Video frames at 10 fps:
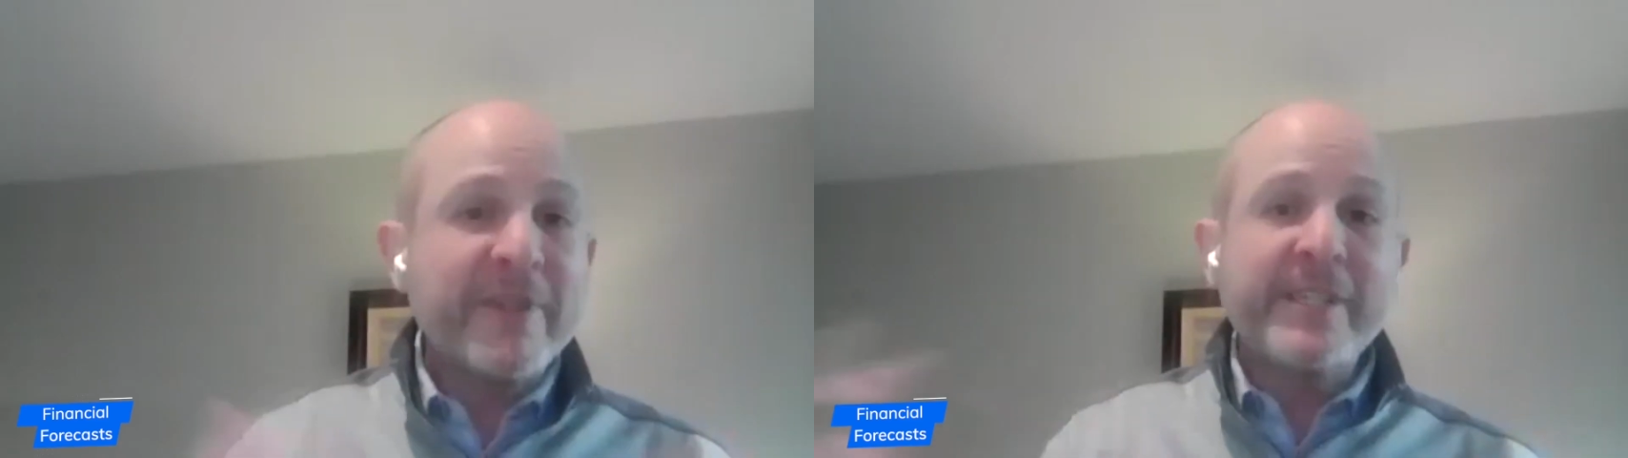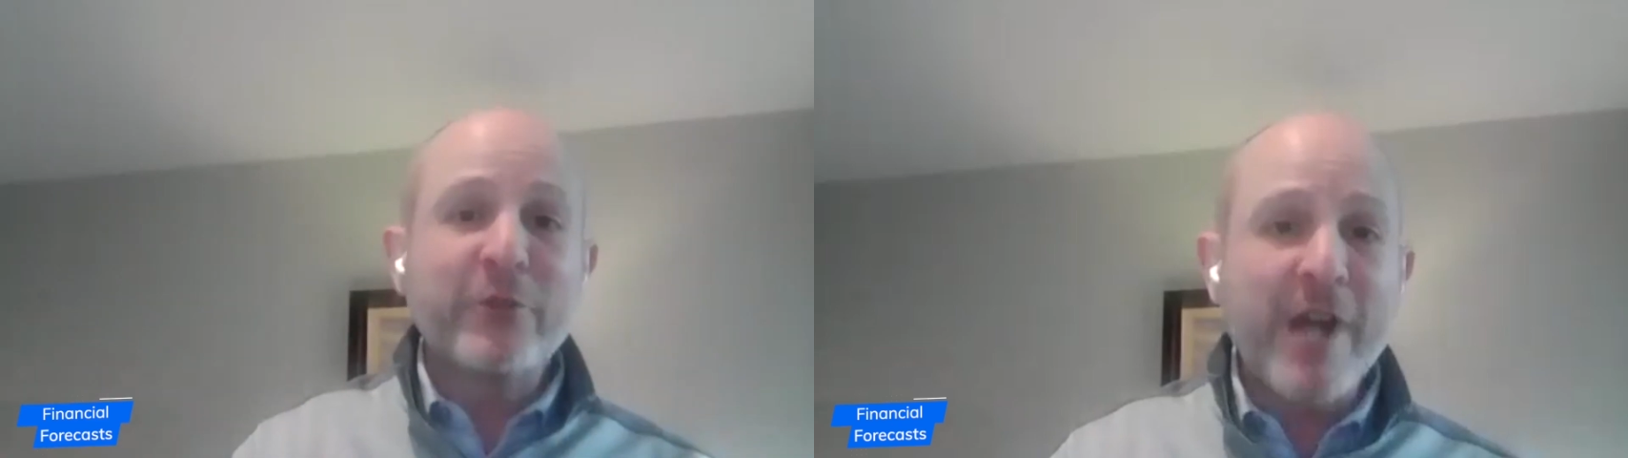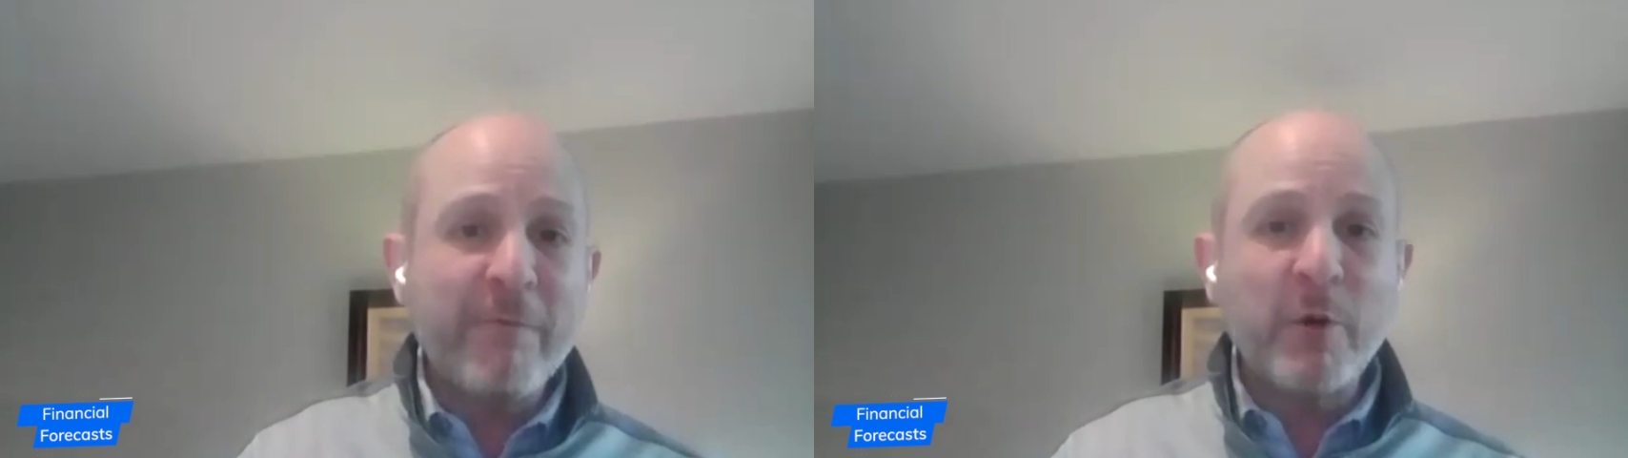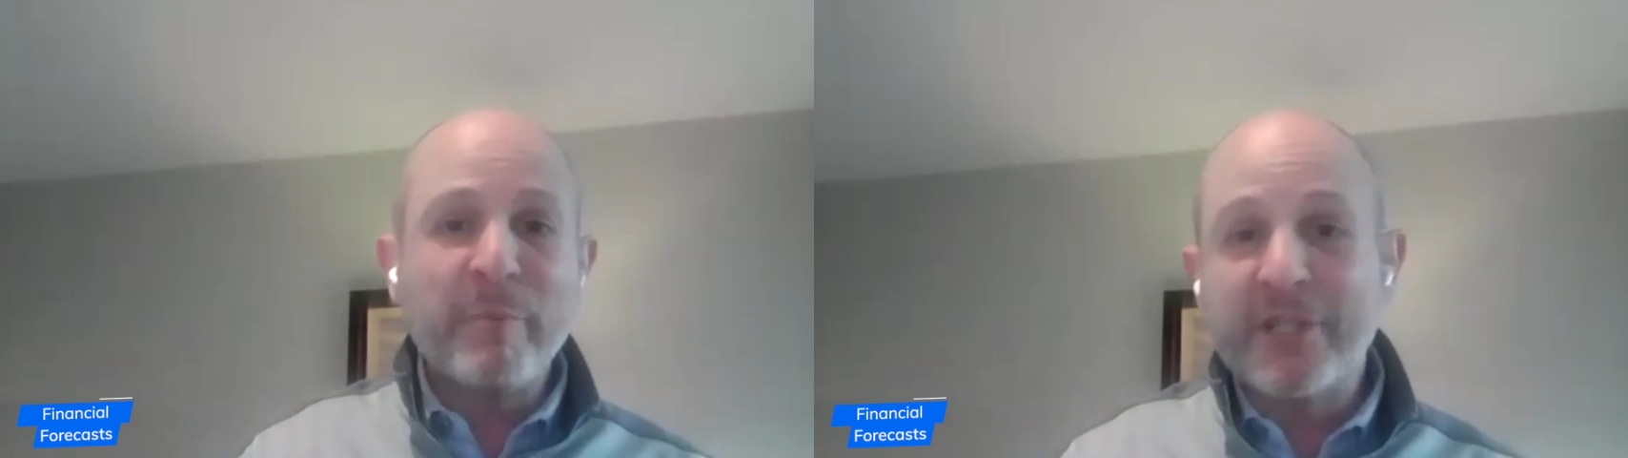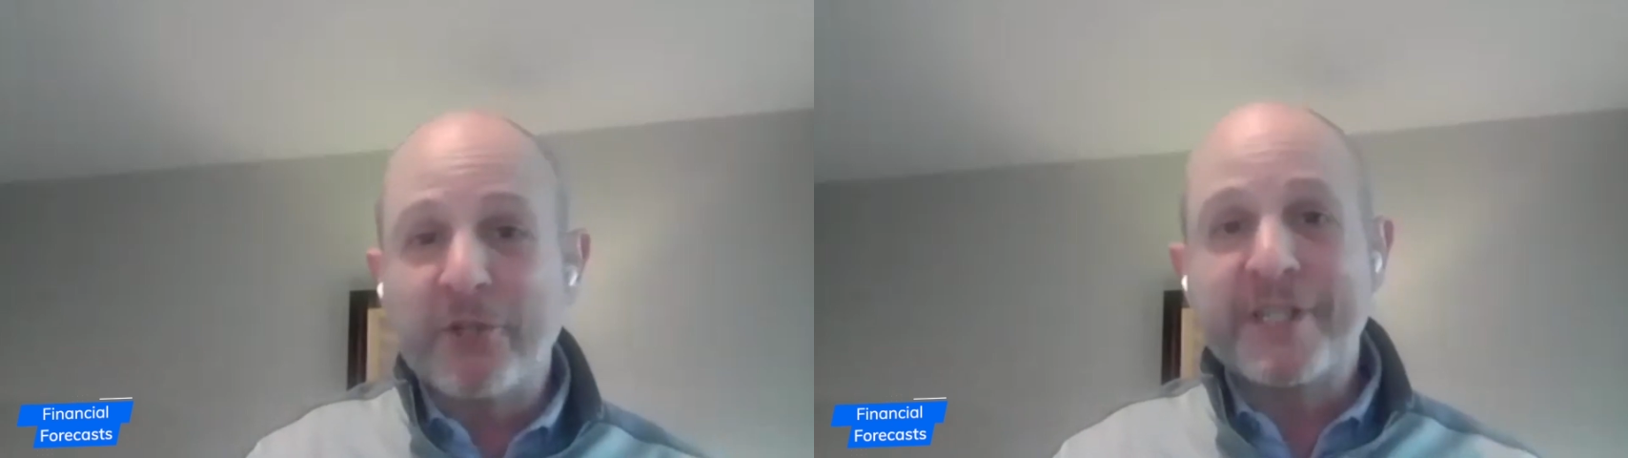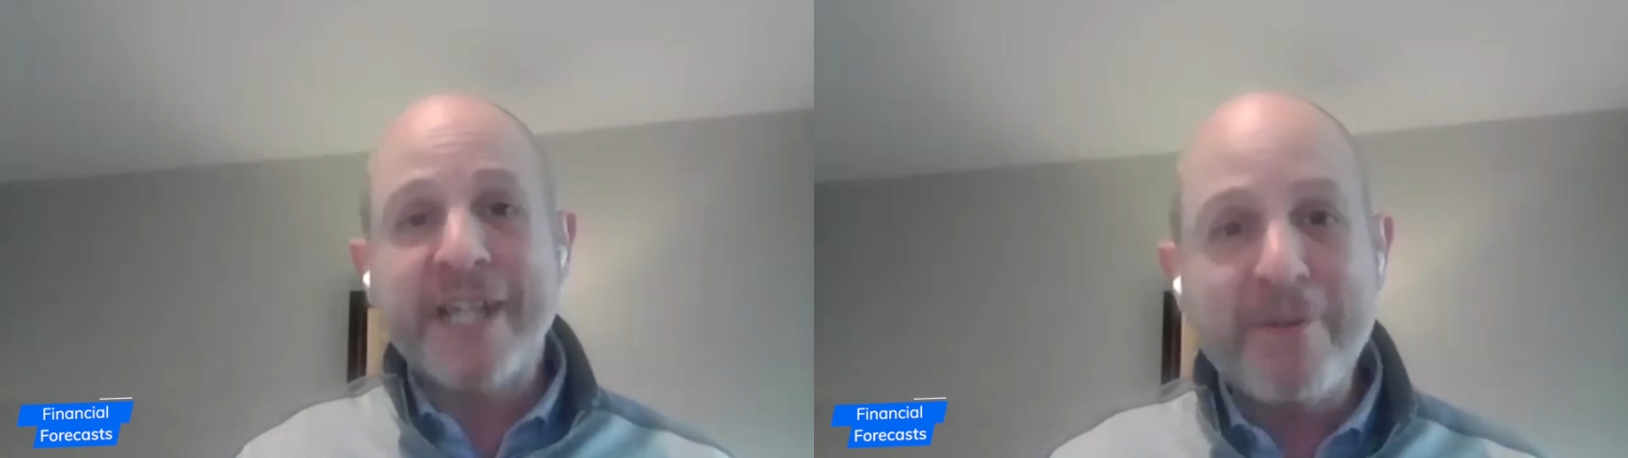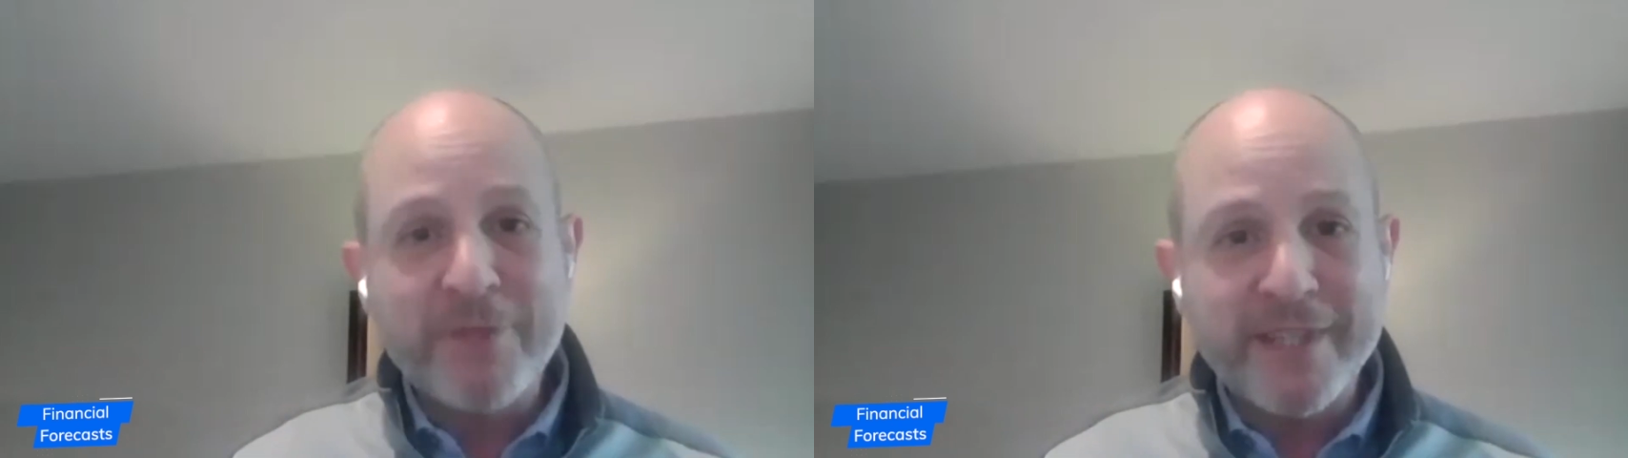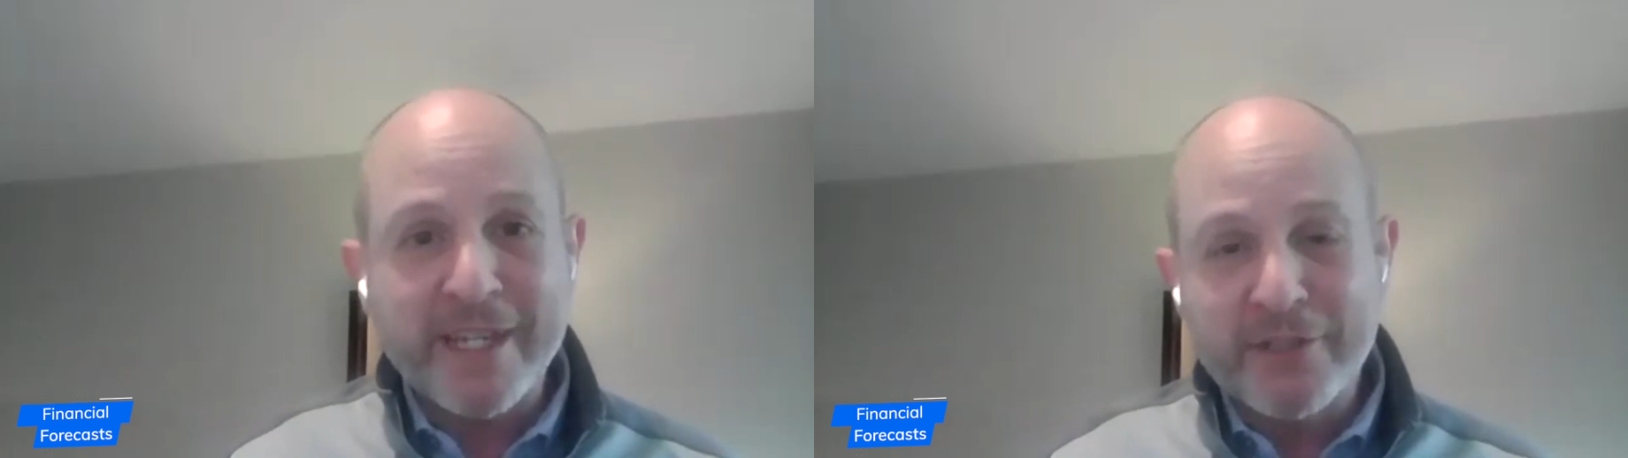it's still comfort, but there's a
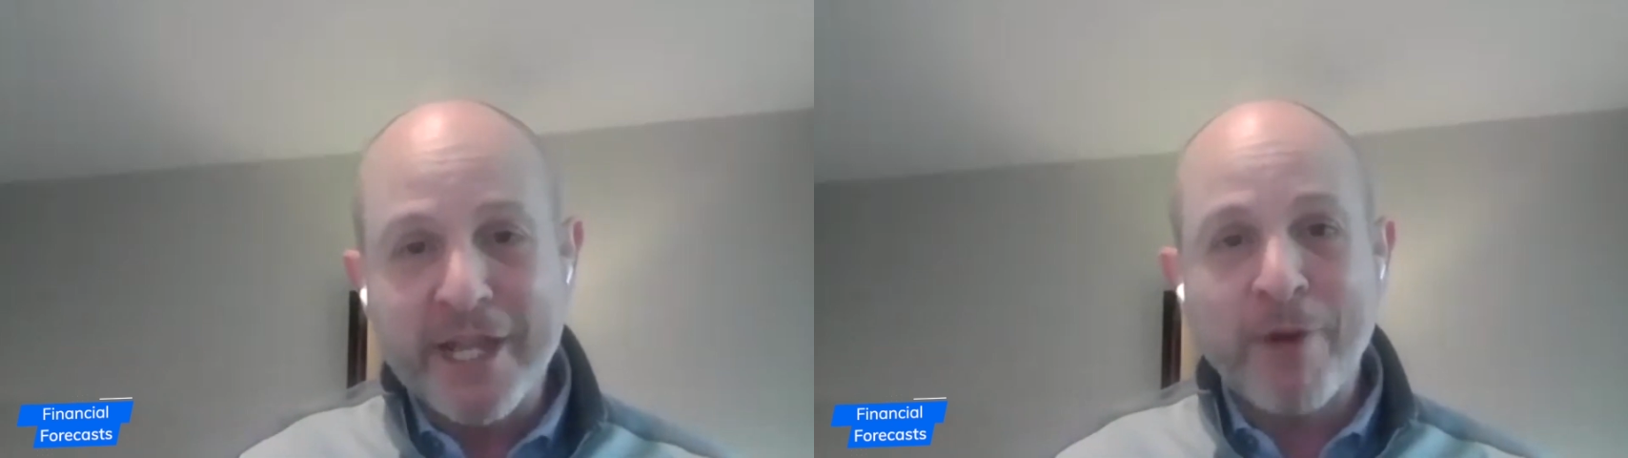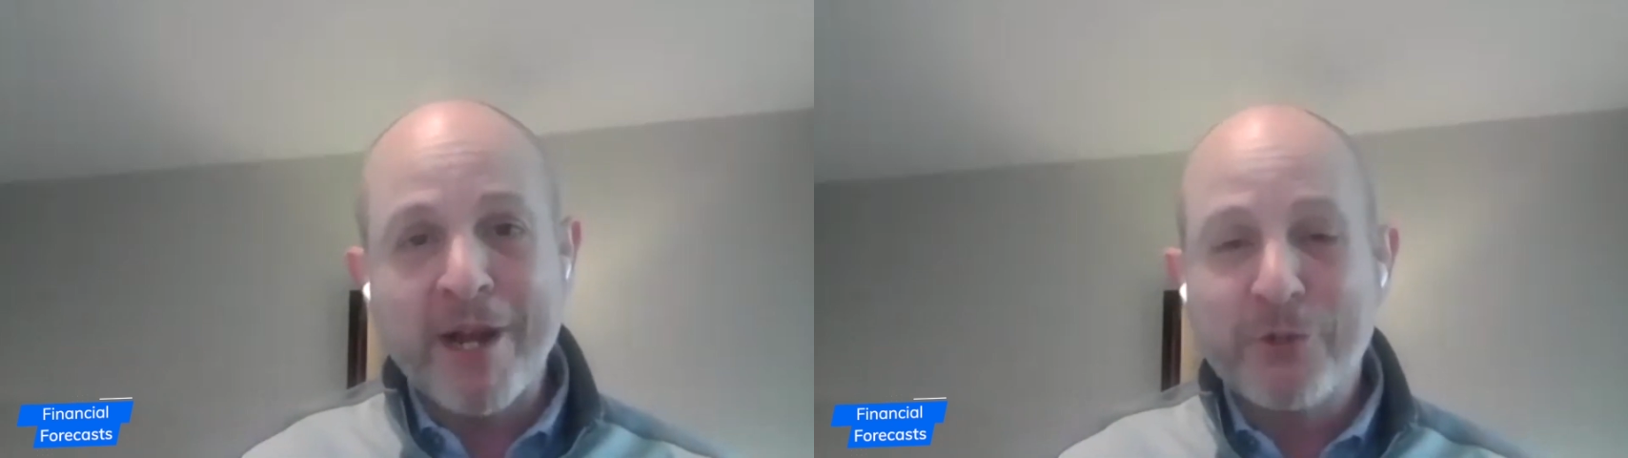safety thing to that, right?